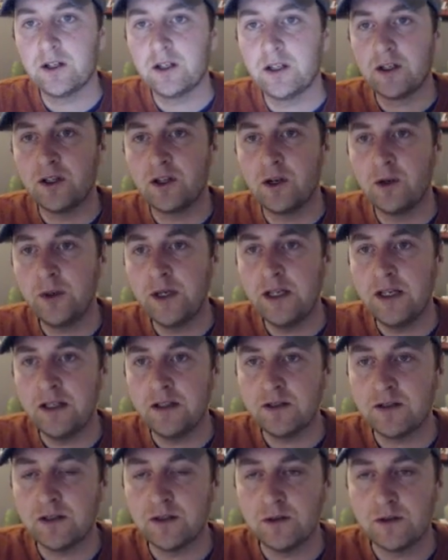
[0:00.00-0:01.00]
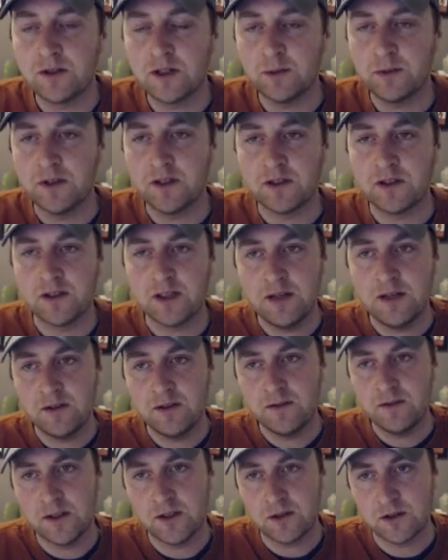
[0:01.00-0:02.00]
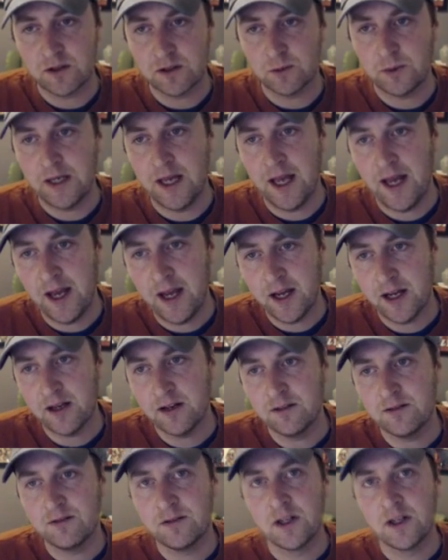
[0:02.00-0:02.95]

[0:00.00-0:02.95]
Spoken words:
going into some of the safety features that we have,